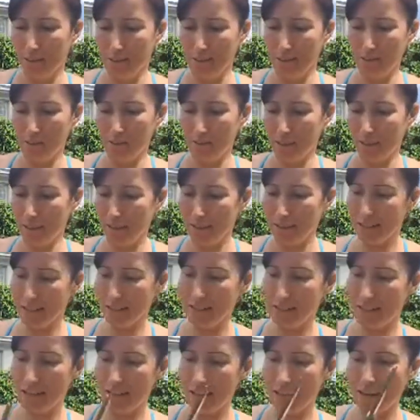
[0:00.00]
Oops, I didn't
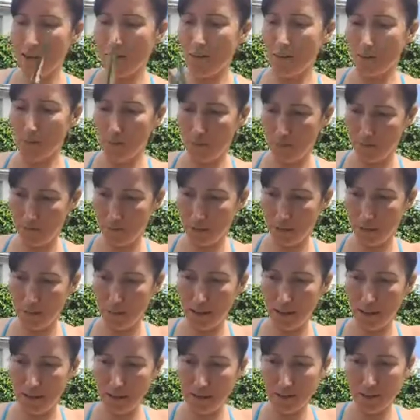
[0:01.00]
cut that open very
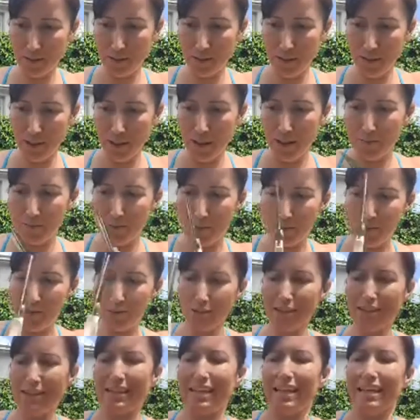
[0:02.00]
well at all. I'm too
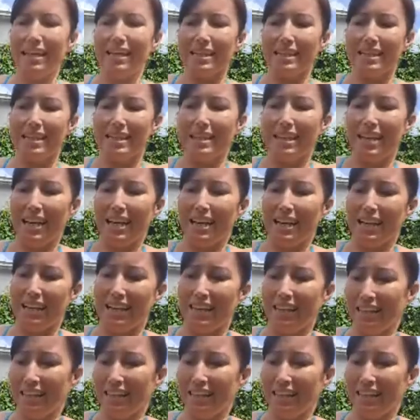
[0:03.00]
scared to